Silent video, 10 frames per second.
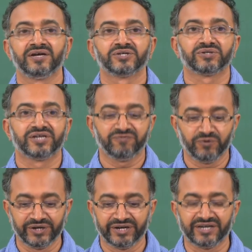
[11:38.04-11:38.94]
So,
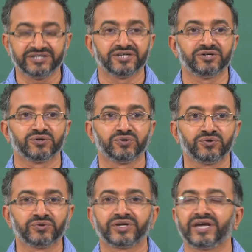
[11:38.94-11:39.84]
therefore, in addition
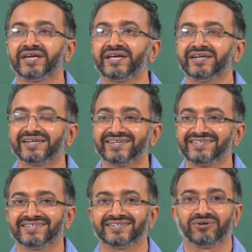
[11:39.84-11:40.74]
to taking
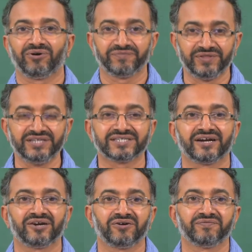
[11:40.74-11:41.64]
tests of these
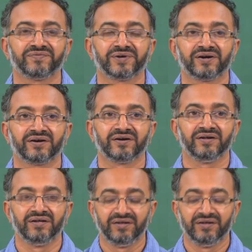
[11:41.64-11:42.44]
kind of